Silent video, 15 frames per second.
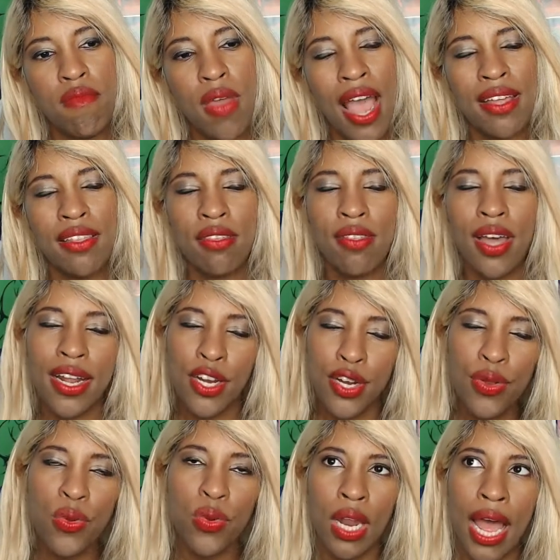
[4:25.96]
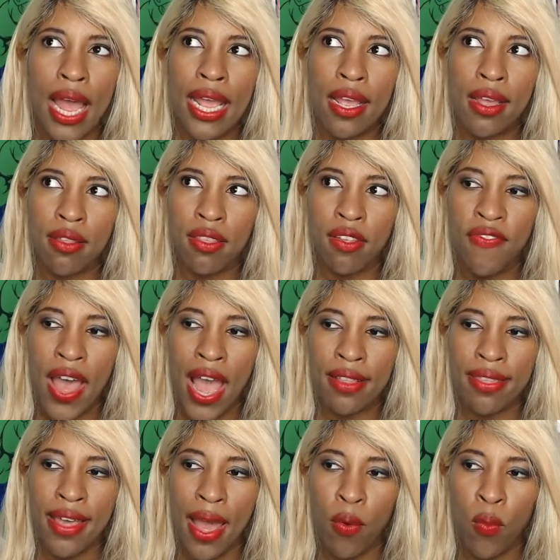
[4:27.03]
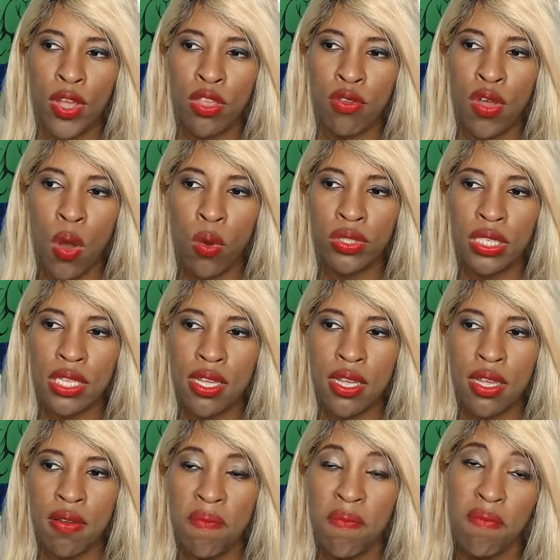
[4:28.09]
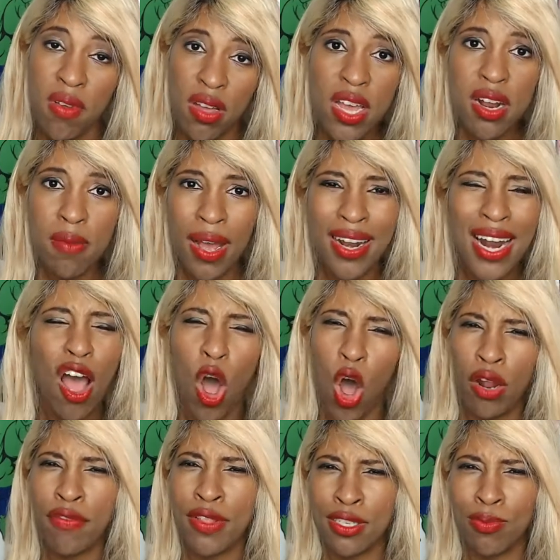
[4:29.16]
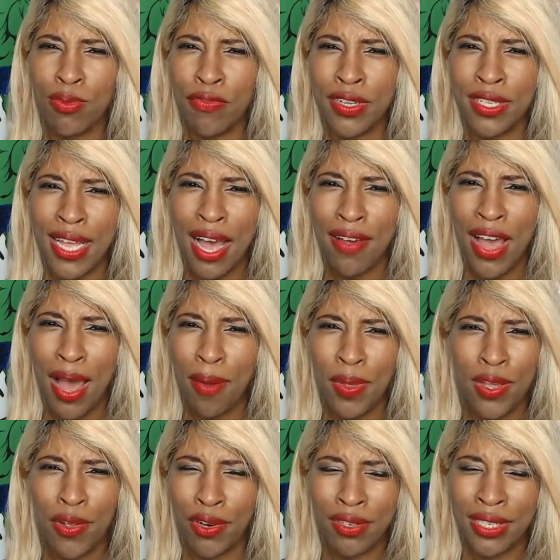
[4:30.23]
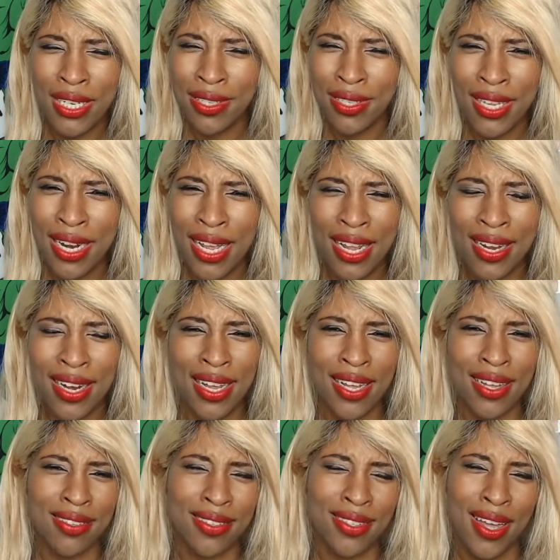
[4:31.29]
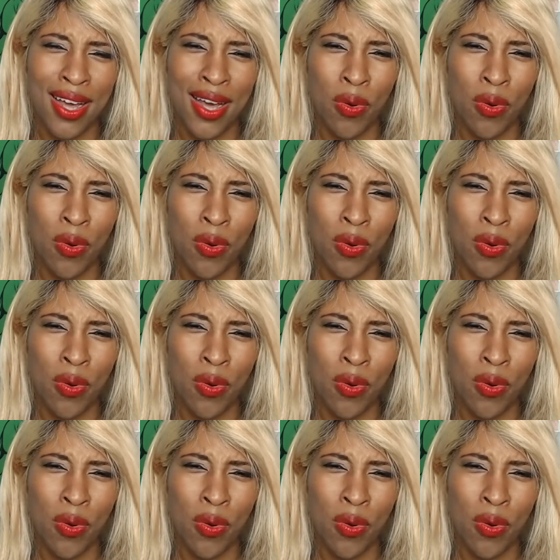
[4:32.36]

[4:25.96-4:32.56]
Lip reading: I do like the fact that when you go see good amount, not all of these movies have happy or decent endings